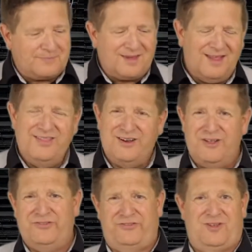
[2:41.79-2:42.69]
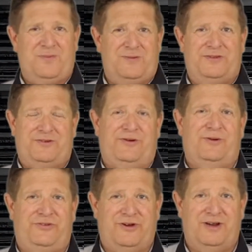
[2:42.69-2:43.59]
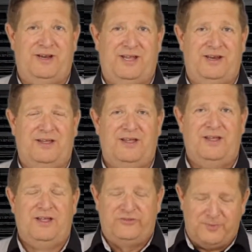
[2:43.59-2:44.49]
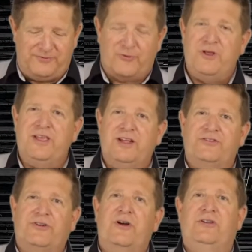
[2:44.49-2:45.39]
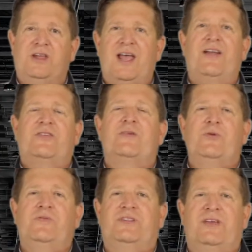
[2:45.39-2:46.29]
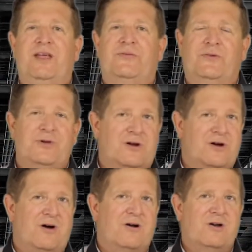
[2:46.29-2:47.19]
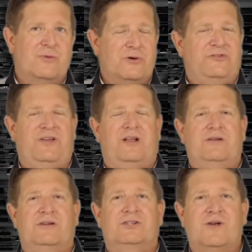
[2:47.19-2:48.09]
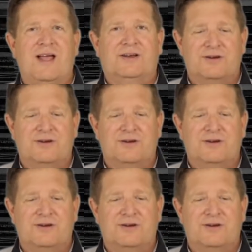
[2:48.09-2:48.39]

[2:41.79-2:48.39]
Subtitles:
and then also some of the materials you're going to need. So before you get started, you have to remove the tank from your car, your motorcycle, or your tractor,